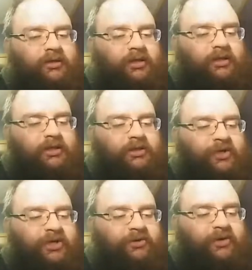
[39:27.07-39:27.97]
it's
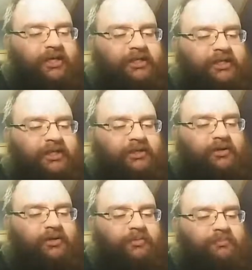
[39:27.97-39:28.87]
pretty crazy that
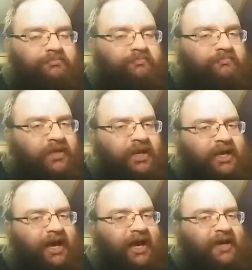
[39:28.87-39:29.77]
they're
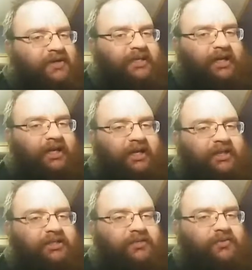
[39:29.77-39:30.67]
outselling
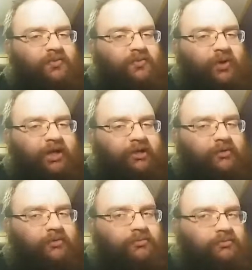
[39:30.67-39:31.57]
us
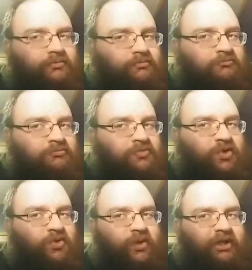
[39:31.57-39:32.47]
when
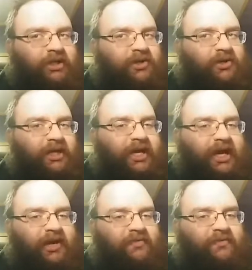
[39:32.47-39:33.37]
we literally
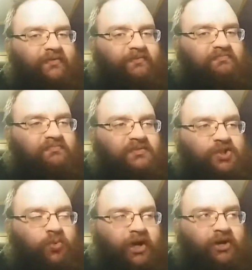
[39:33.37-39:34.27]
have
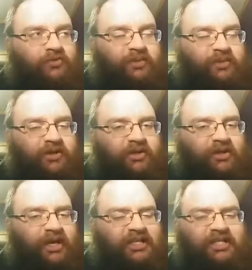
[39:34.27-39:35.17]
12 million
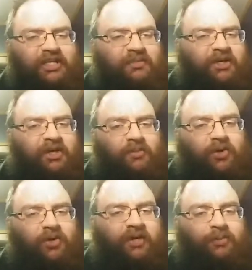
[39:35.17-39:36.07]
or 18 million
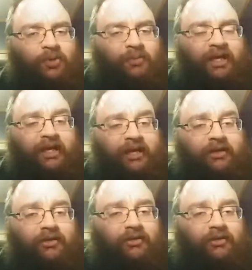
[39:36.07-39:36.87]
more people playing.